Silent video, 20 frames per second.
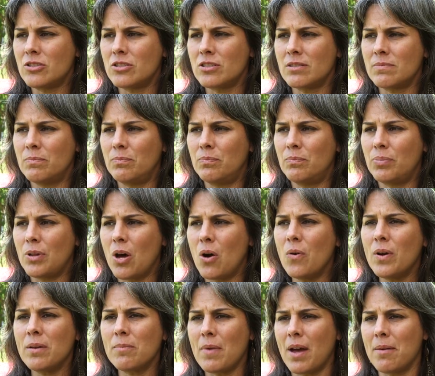is just
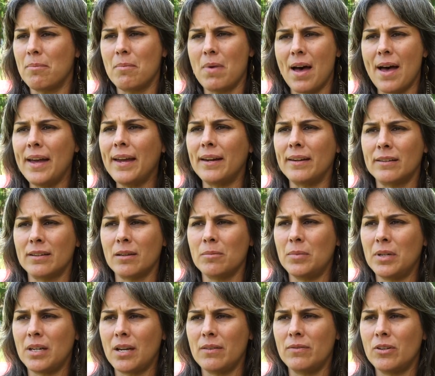blowing my mind. I
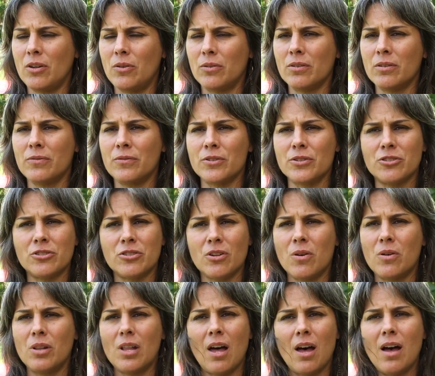mean, I've known her for
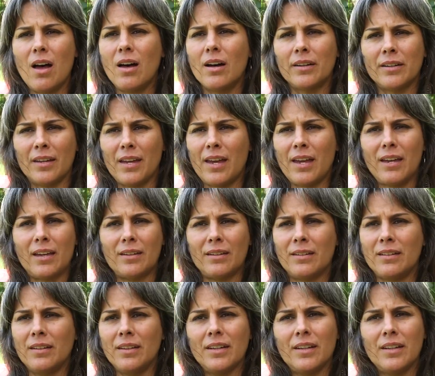so long
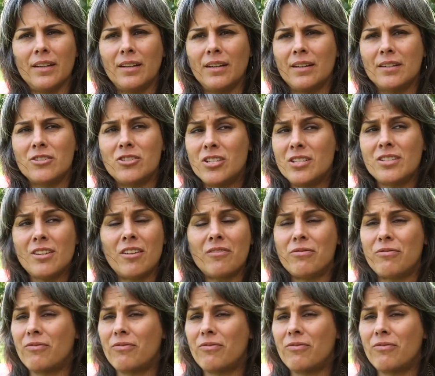and she's on